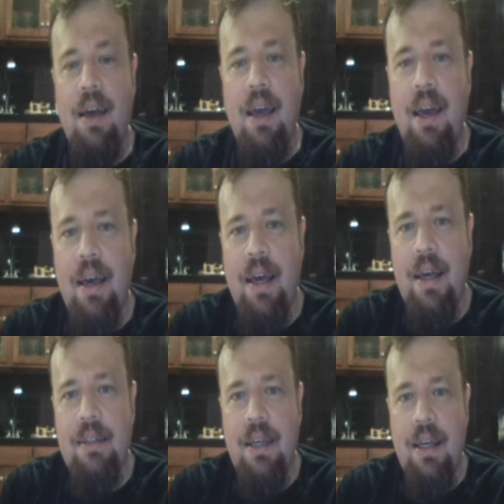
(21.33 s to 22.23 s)

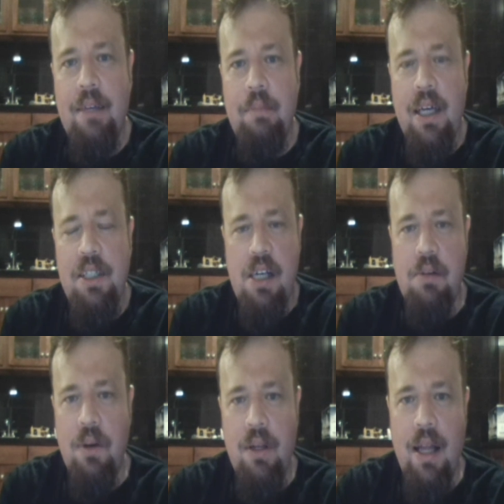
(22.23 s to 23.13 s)
and getting my
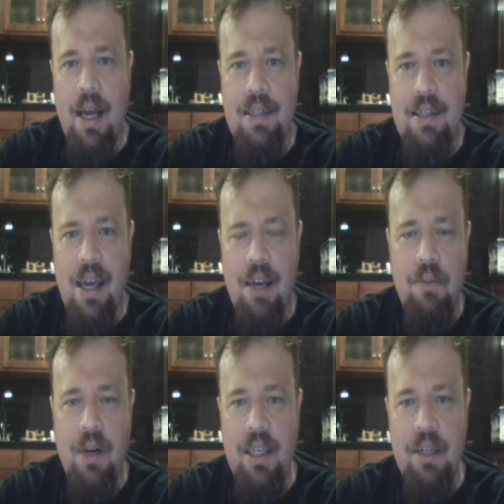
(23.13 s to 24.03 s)
general class ham
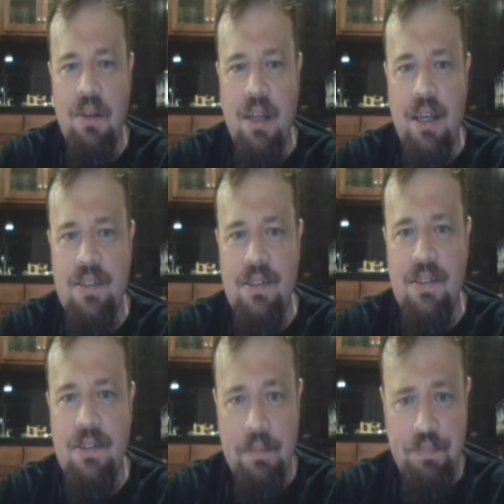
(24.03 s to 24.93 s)
radio
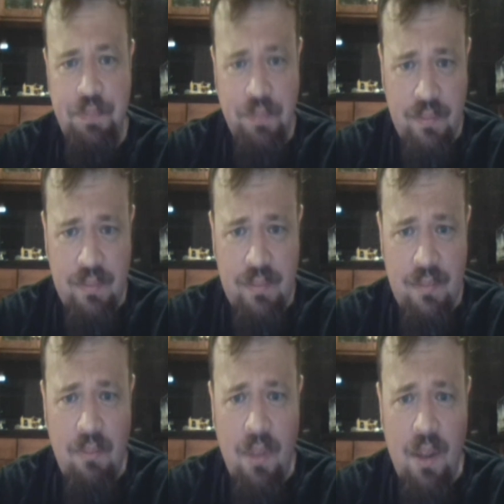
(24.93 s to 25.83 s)
license.
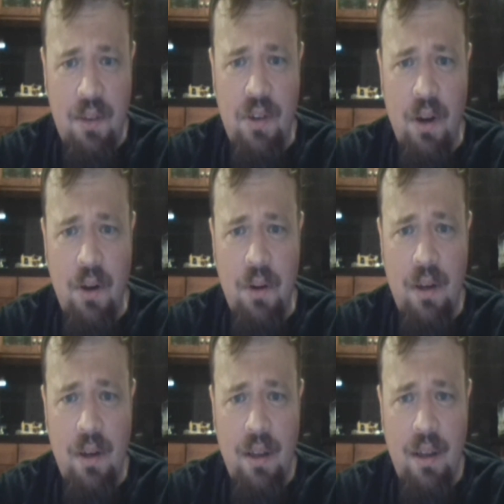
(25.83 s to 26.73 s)
So,